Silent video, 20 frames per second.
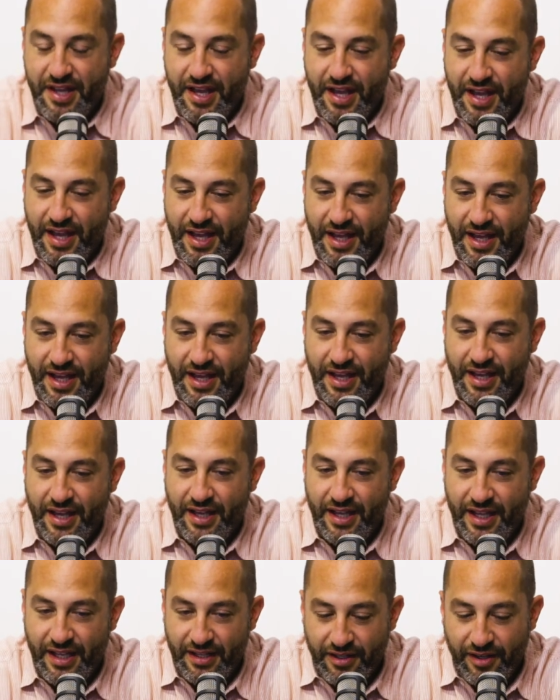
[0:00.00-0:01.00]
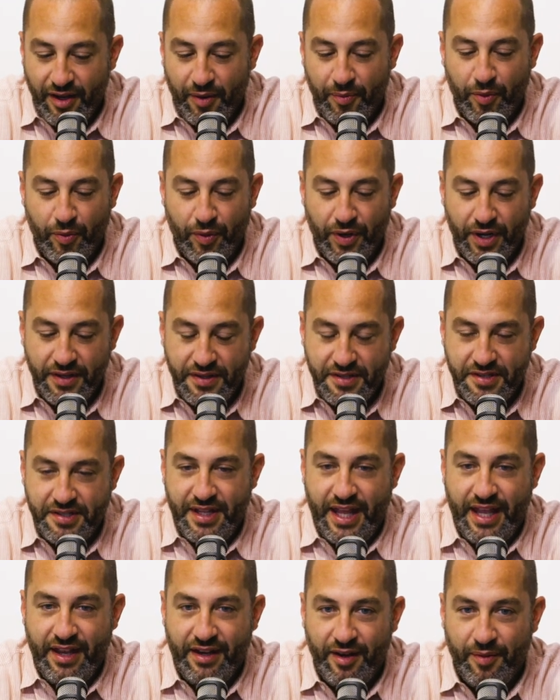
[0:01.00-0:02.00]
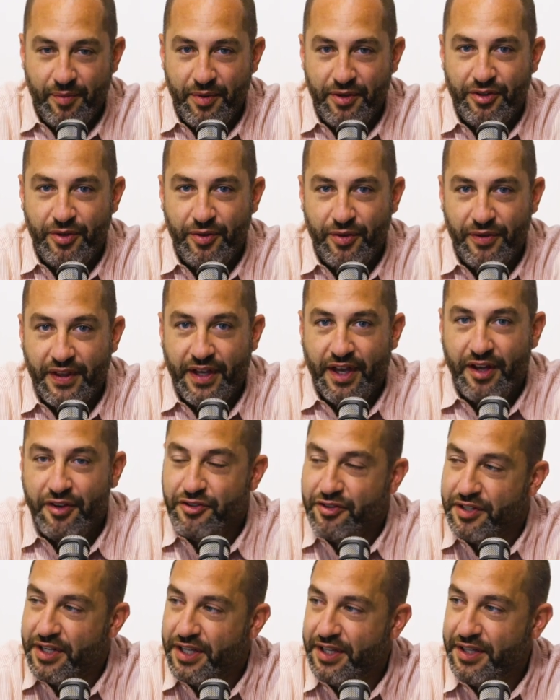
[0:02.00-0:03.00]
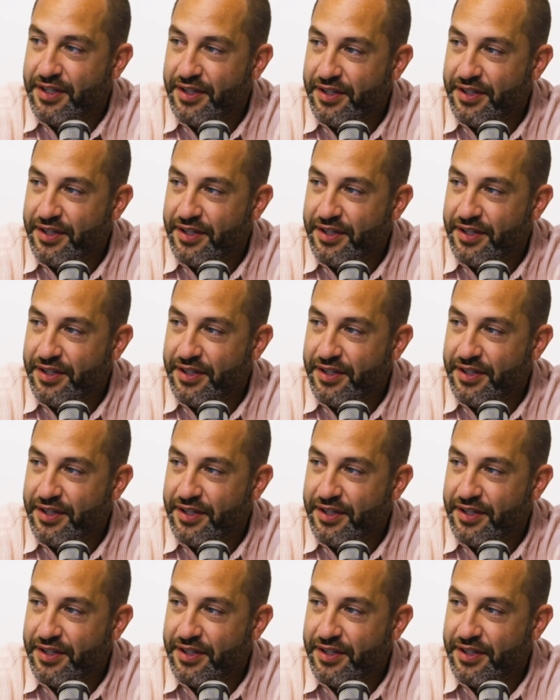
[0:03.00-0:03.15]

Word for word: Uh, number one in the state, number two in the country.